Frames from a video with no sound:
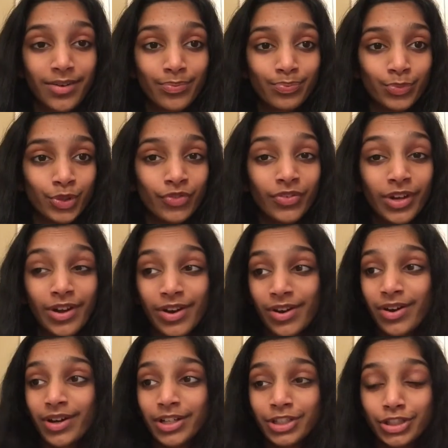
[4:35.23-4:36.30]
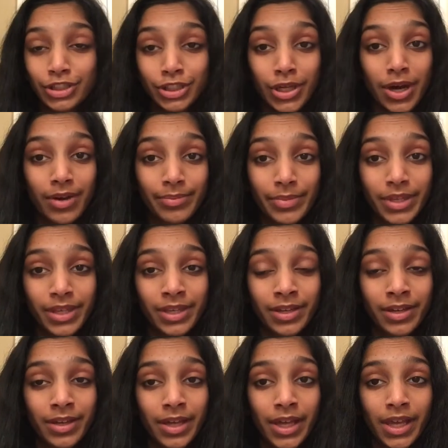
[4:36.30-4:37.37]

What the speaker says: moving on, she got me